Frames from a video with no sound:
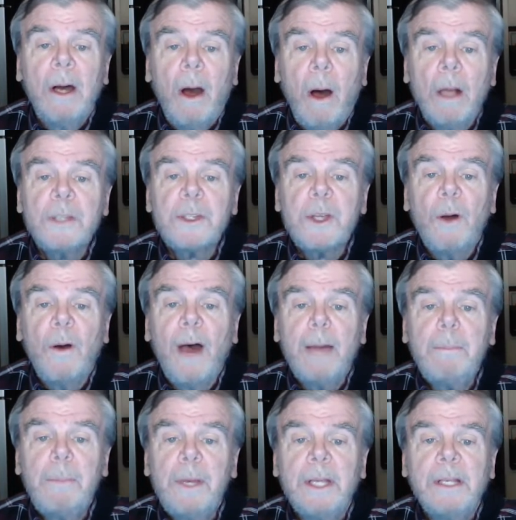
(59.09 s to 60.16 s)
Also,
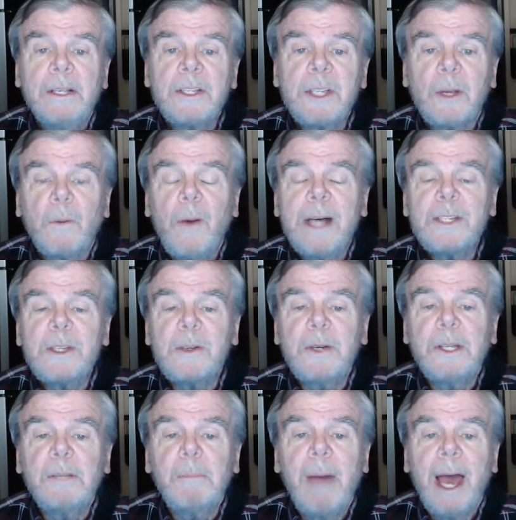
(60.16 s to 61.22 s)
I've been sequestered
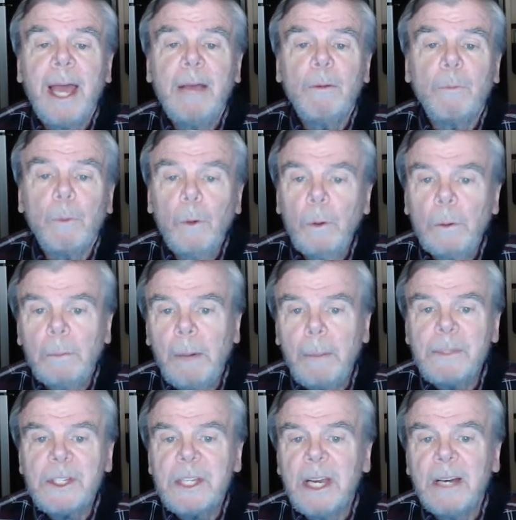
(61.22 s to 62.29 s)
in my room
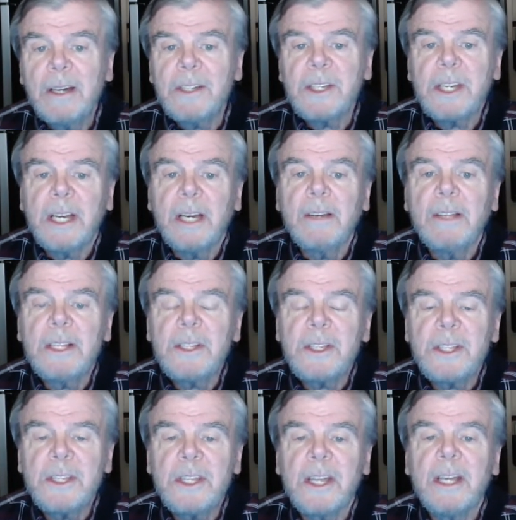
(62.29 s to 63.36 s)
upstairs here. This
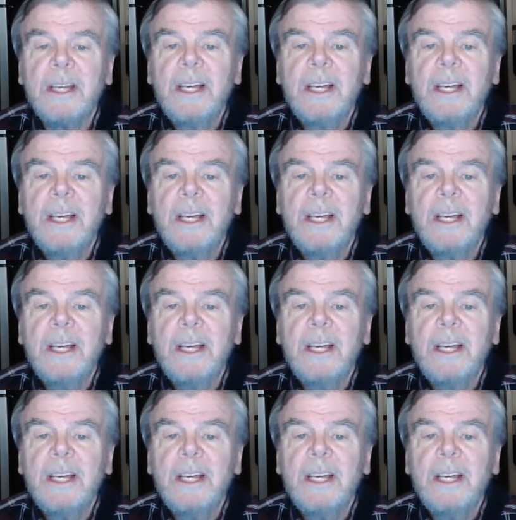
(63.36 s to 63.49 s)
is the